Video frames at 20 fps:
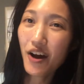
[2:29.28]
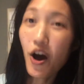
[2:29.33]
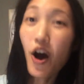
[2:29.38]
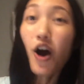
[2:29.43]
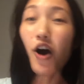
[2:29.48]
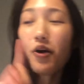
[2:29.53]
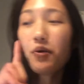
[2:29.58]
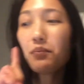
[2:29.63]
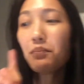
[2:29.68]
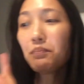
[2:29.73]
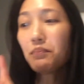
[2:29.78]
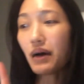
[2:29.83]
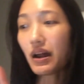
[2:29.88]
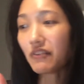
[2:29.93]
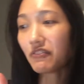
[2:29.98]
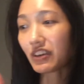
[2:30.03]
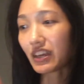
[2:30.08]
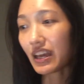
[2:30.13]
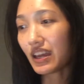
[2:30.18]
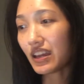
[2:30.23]
Home
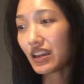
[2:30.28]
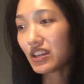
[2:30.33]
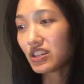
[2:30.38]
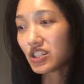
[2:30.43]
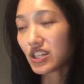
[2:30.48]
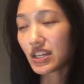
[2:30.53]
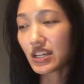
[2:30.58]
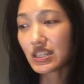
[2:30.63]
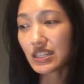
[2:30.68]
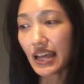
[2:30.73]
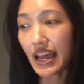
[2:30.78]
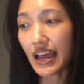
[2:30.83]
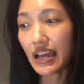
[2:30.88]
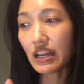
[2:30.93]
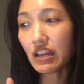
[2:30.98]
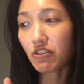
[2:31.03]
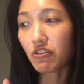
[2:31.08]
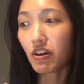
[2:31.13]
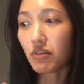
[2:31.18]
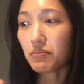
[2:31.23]
modifications and
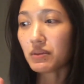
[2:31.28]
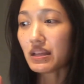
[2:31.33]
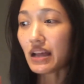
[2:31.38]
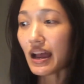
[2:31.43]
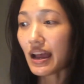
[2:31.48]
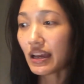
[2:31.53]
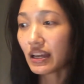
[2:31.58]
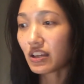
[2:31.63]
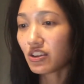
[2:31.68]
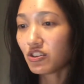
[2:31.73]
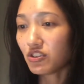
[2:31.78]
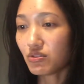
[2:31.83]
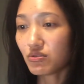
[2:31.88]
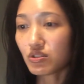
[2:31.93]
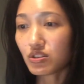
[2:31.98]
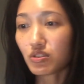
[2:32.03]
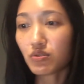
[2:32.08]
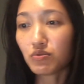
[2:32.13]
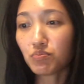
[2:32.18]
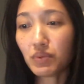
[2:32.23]
equipment I can use
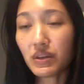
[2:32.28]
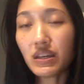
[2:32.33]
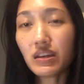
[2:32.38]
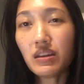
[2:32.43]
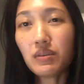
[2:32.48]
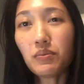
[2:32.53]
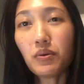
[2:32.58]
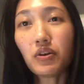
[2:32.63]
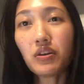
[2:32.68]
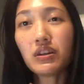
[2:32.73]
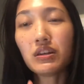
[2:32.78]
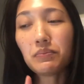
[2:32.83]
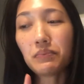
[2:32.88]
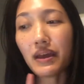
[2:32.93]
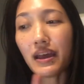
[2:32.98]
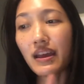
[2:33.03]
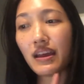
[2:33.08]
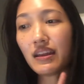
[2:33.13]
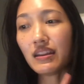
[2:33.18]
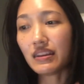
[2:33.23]
to be more
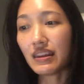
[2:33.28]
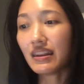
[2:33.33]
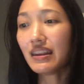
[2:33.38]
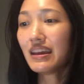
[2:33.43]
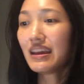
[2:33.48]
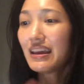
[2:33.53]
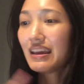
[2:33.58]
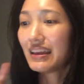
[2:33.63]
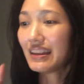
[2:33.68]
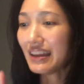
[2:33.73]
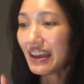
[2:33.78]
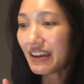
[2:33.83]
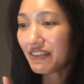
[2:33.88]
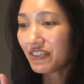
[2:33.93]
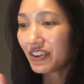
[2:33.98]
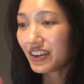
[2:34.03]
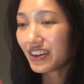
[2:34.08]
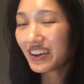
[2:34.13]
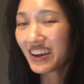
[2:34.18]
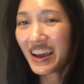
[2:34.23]
independent in
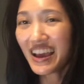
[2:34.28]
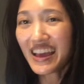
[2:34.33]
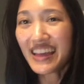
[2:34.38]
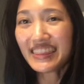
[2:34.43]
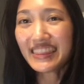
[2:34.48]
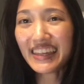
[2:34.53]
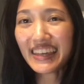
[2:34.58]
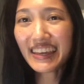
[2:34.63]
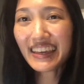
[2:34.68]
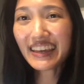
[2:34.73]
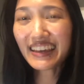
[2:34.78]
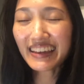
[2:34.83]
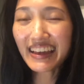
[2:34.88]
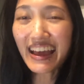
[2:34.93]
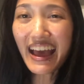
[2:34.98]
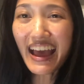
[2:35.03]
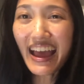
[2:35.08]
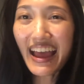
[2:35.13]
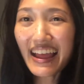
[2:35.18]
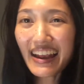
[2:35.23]
everything
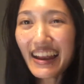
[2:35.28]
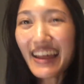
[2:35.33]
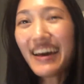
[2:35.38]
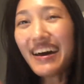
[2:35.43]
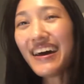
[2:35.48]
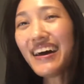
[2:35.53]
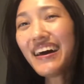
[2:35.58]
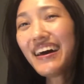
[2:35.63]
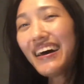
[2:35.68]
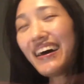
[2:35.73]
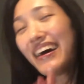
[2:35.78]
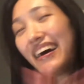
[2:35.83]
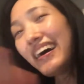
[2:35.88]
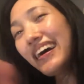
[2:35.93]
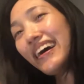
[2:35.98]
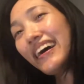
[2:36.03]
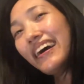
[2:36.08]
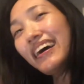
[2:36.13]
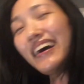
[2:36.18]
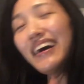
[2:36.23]

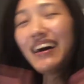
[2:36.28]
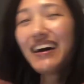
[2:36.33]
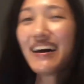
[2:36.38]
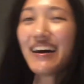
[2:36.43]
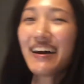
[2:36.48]
I love.